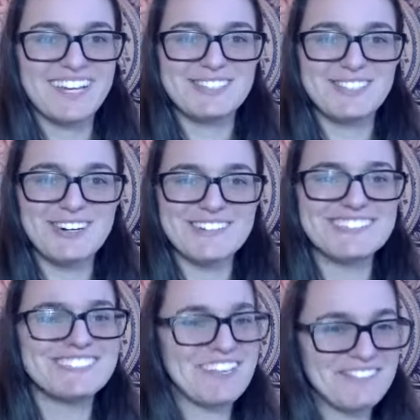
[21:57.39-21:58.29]
So
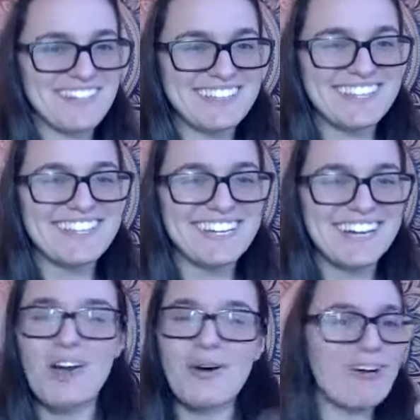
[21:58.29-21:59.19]
definitely
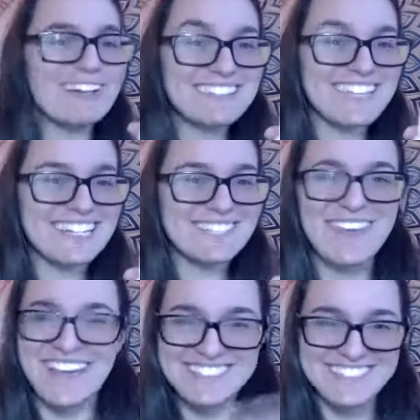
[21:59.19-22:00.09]
one sales
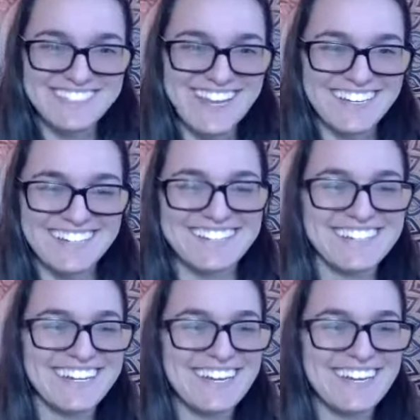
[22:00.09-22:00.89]
page done. I